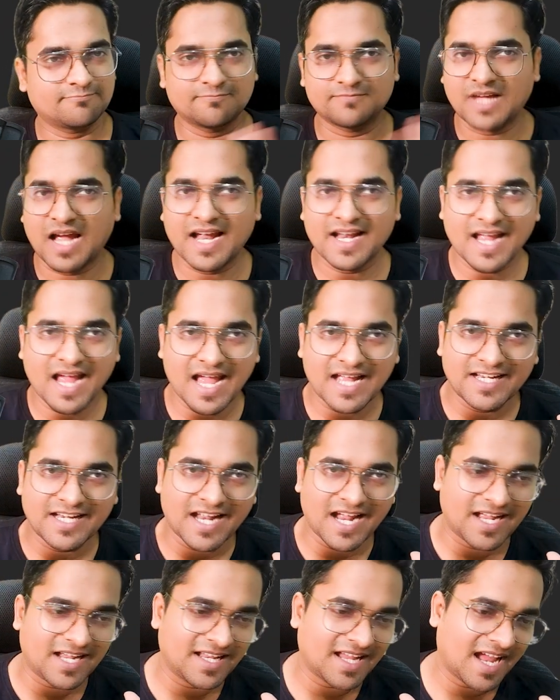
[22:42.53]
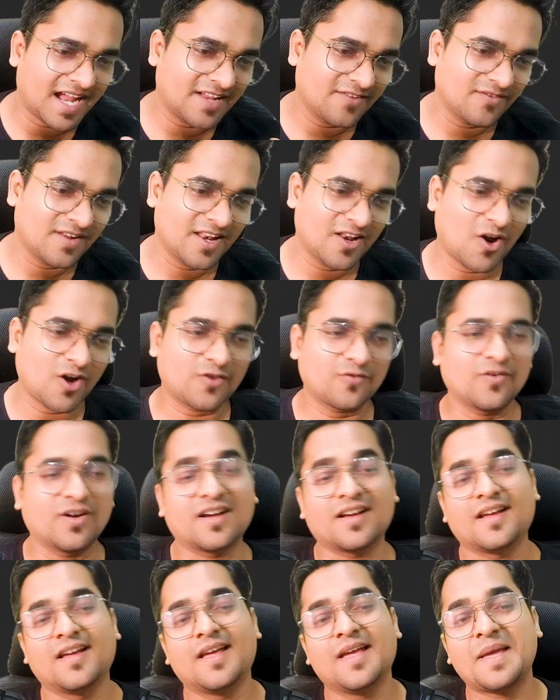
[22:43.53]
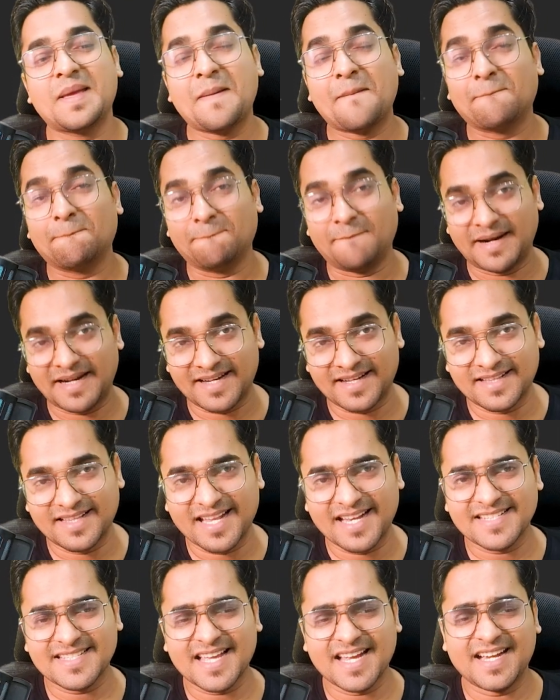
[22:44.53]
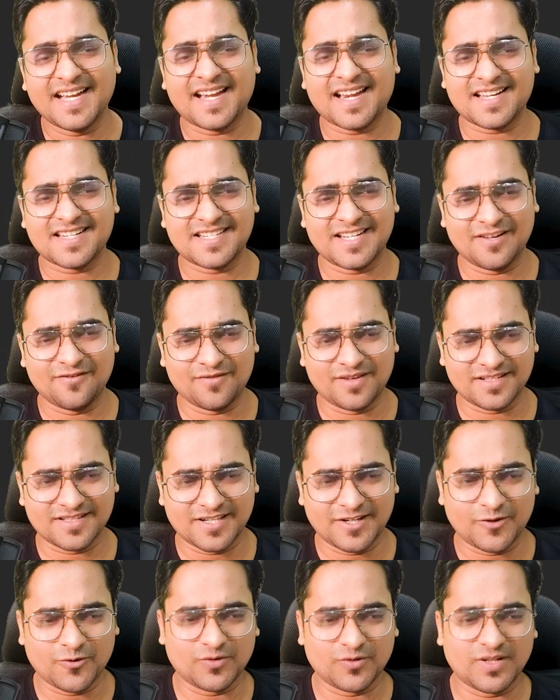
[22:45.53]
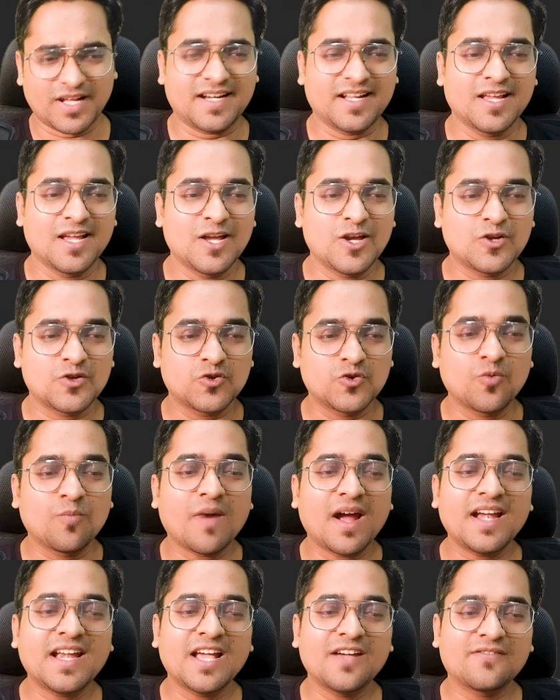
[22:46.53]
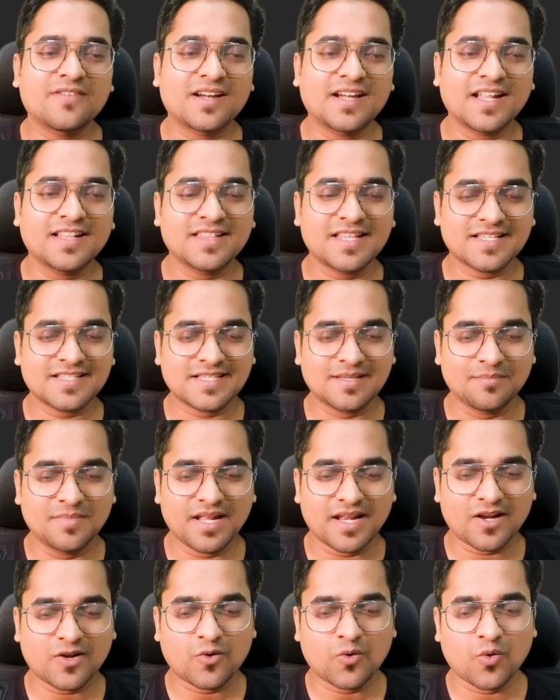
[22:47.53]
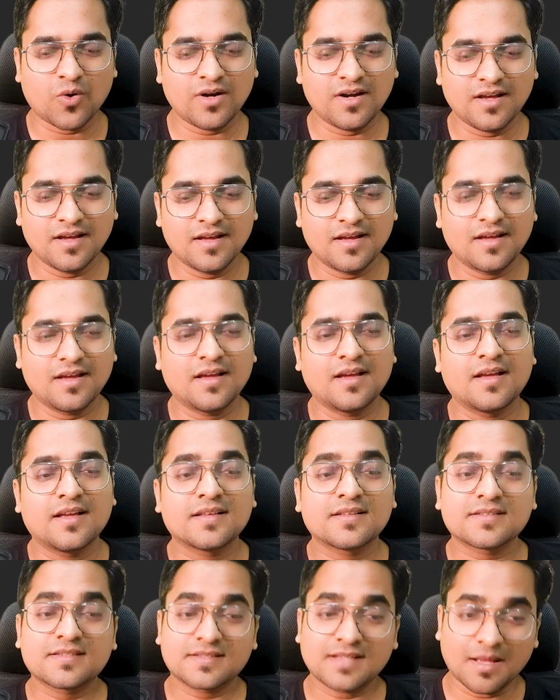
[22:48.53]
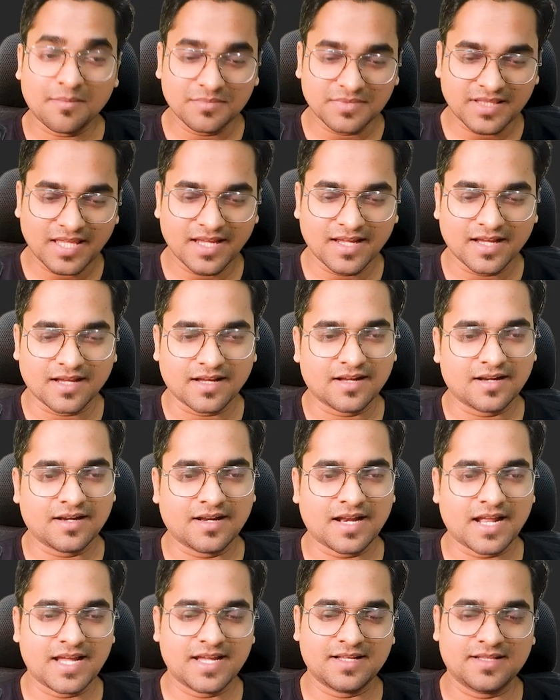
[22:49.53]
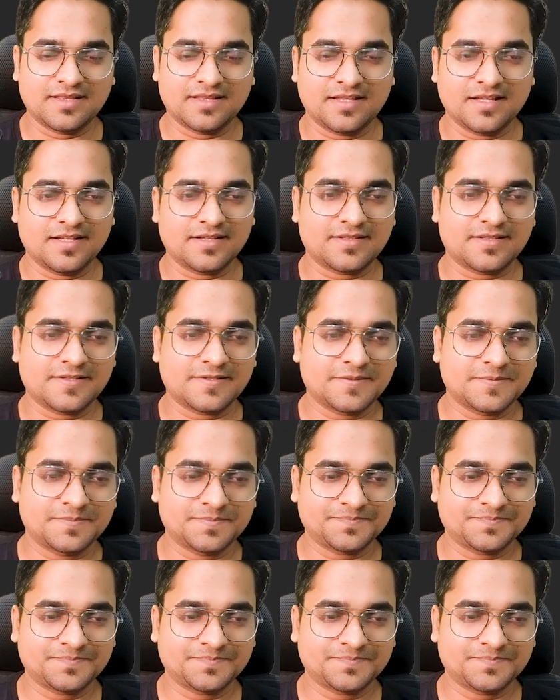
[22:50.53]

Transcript: I will not work. But there is an interesting version to that. You might have written the similar code, something like this,